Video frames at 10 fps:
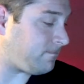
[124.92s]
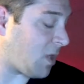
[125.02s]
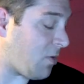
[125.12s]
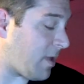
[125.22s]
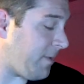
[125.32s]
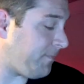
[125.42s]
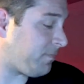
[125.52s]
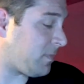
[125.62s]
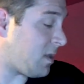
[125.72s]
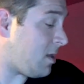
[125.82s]
Okay.
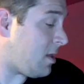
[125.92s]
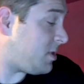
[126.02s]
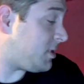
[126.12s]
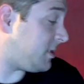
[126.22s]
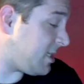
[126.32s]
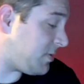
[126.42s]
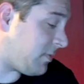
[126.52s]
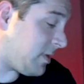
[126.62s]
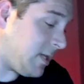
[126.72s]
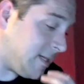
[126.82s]
So the next one
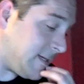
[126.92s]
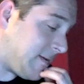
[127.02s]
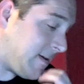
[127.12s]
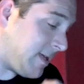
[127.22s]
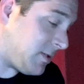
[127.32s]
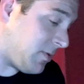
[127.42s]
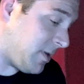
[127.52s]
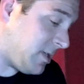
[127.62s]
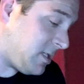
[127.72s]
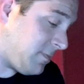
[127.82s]
we're going to do is
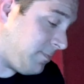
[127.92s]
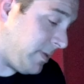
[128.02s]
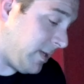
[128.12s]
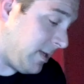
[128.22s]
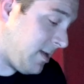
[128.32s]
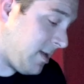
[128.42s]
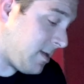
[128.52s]
going to be